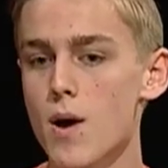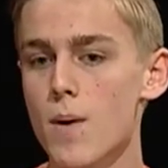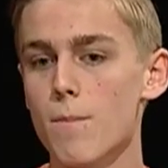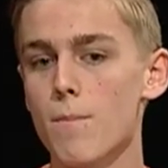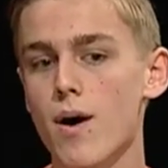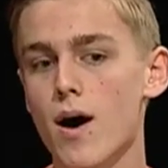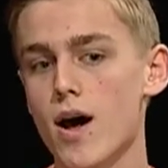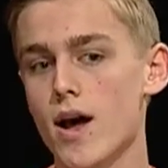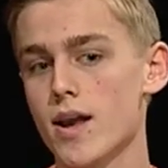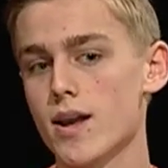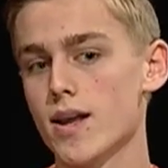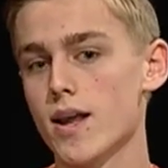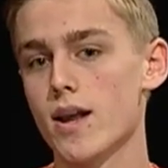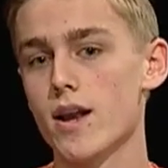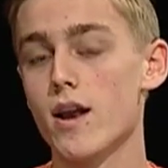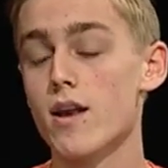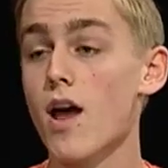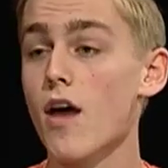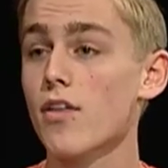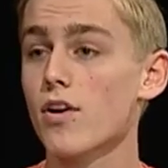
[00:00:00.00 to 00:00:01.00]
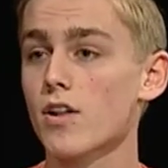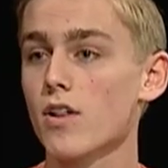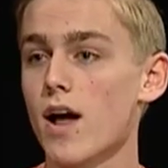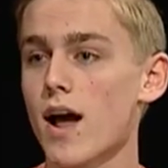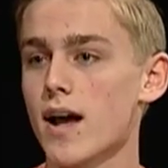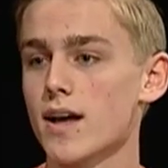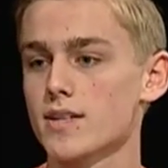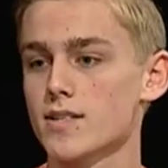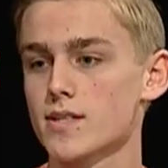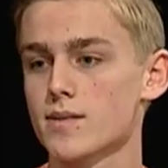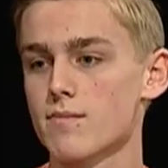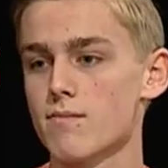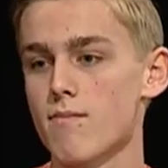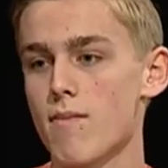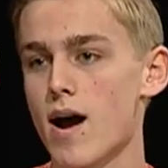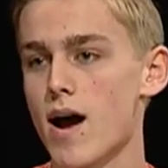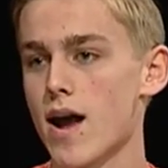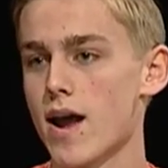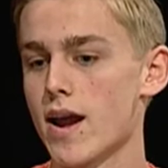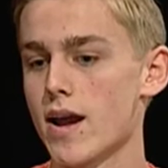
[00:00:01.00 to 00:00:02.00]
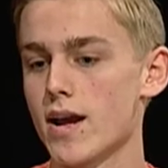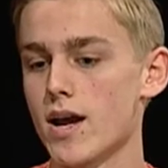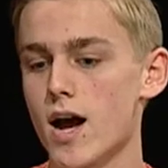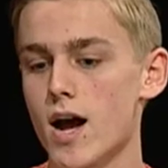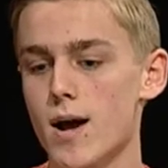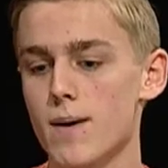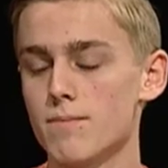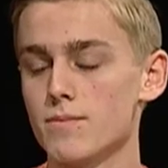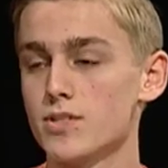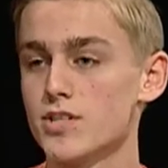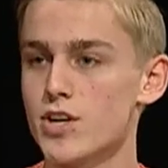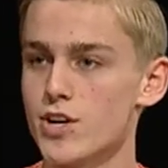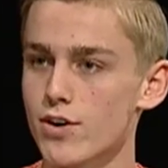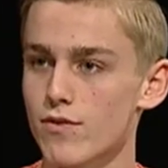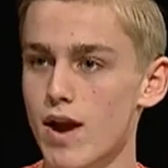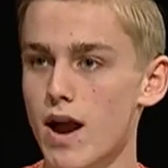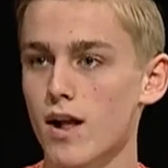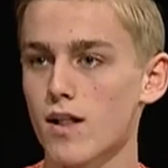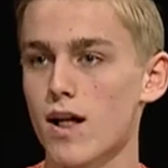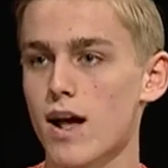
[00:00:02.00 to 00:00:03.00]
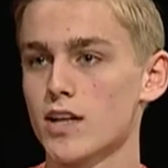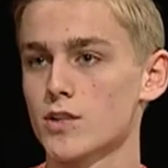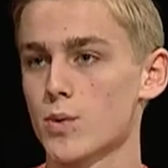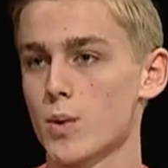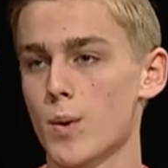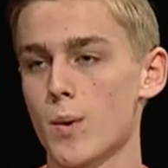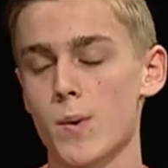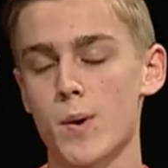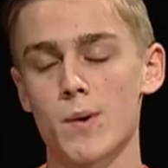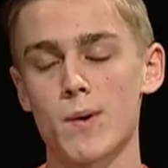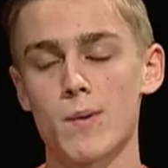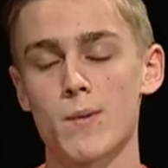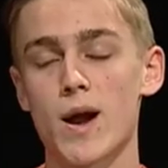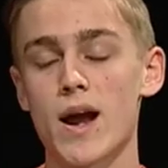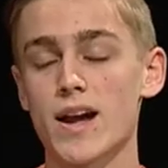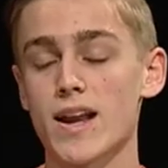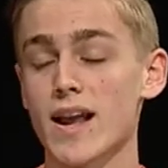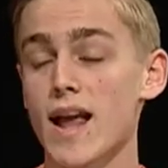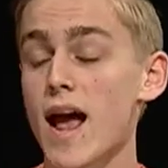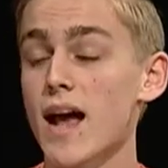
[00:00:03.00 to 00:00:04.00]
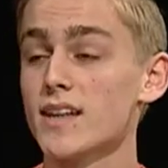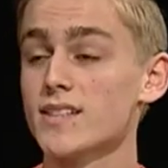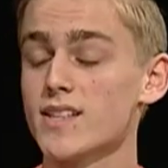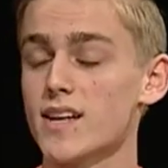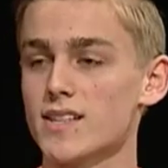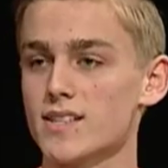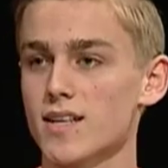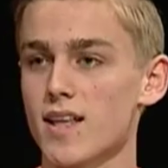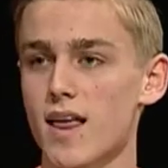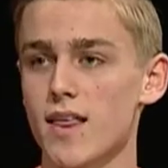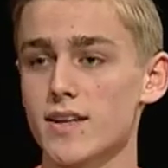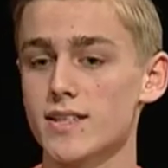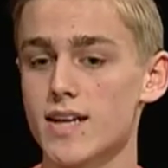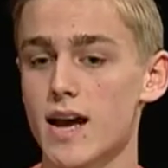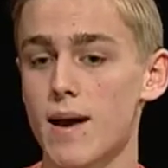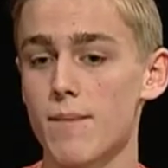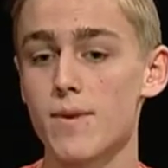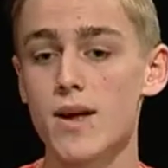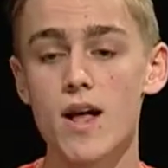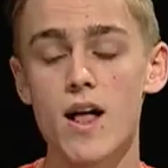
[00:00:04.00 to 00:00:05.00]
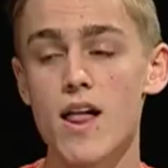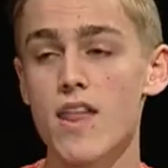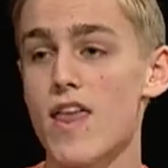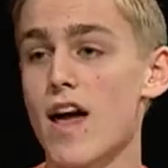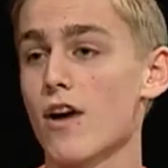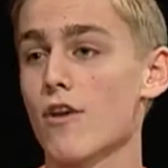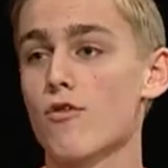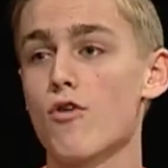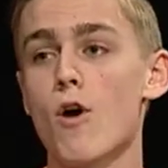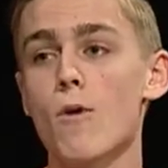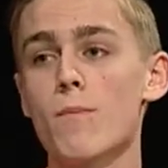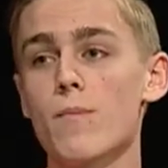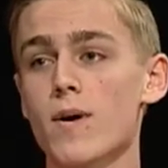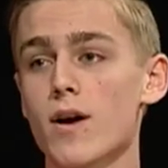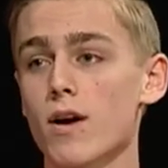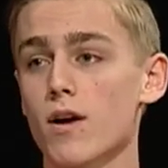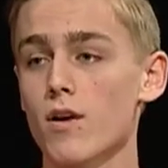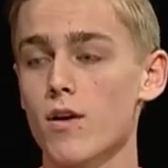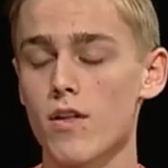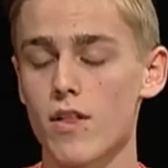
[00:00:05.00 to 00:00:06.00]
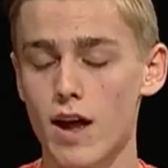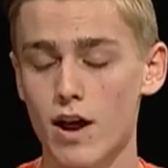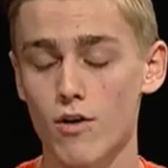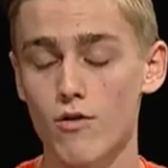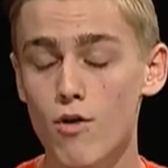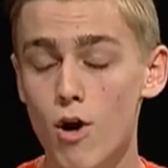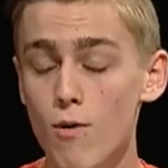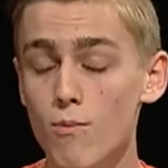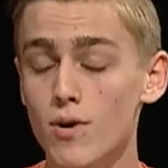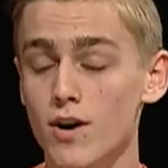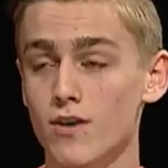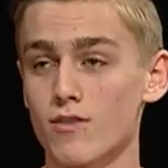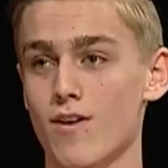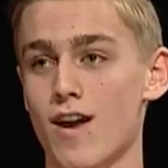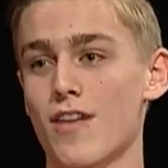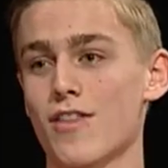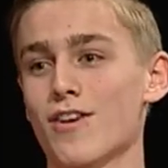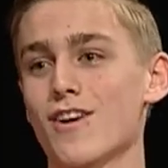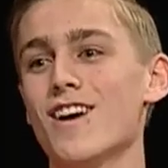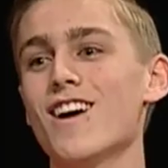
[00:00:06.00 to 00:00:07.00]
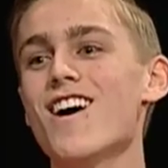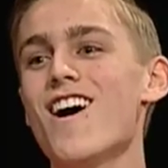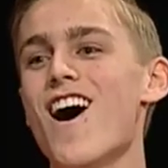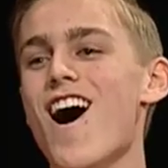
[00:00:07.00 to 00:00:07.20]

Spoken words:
But in another class, my senior rec class, where we were writing essays a lot of the time, that Chromebook